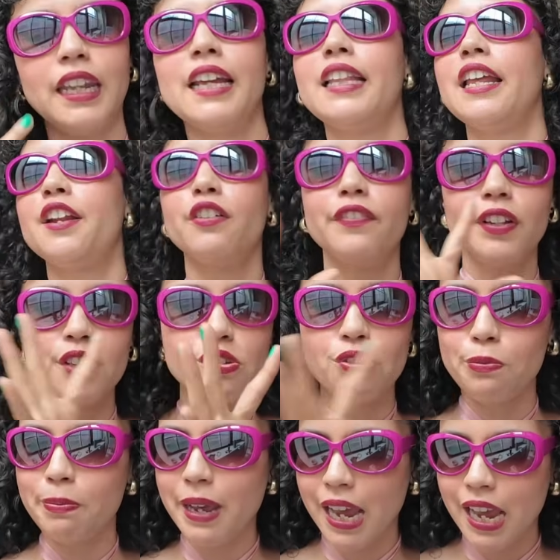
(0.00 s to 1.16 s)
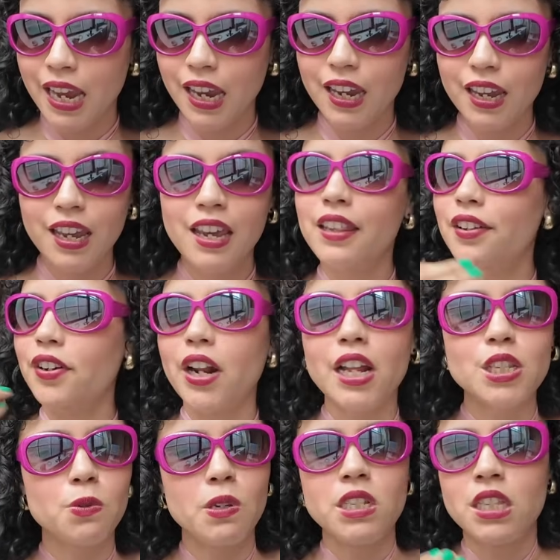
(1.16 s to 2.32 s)
Like they don't feel too big, they're
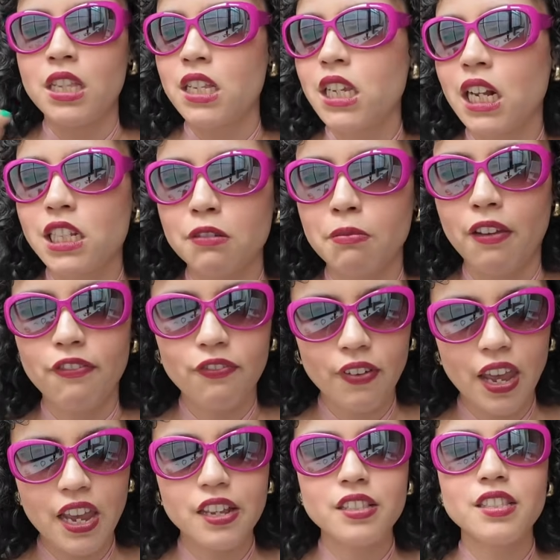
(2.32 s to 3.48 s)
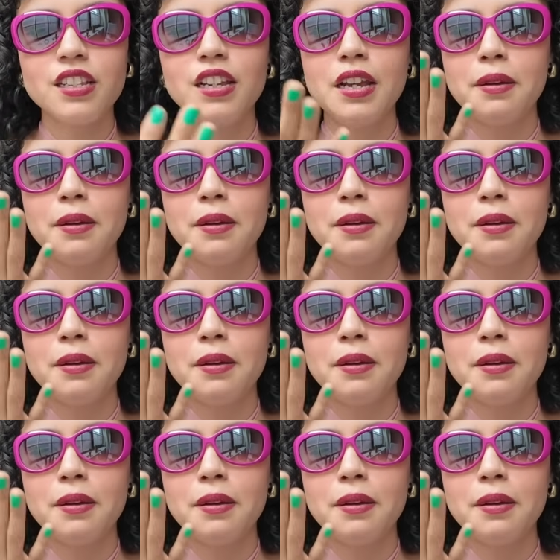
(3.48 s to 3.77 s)
not squeezing the sides of my face,